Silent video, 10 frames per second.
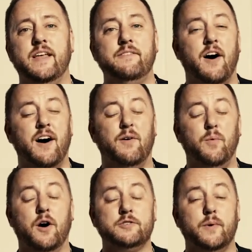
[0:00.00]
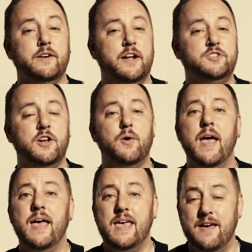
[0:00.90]
Then uh, we also want to let you know
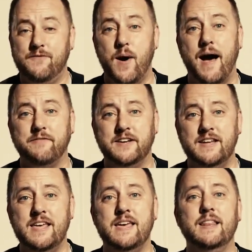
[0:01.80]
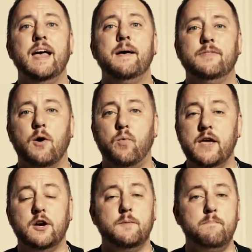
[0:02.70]
if you have a need, that
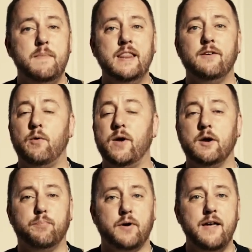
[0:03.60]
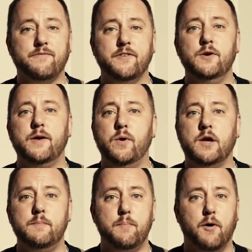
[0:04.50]
we could meet, that we could pray for you, that we
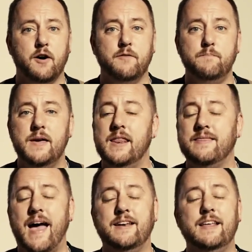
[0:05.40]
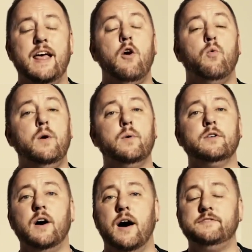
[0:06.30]
could be a part of meeting that need, we would
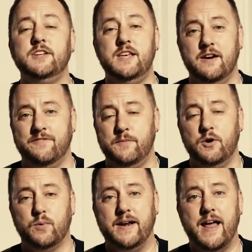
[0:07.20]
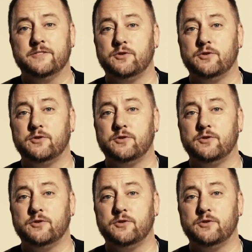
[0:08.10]
love to hear from you right now.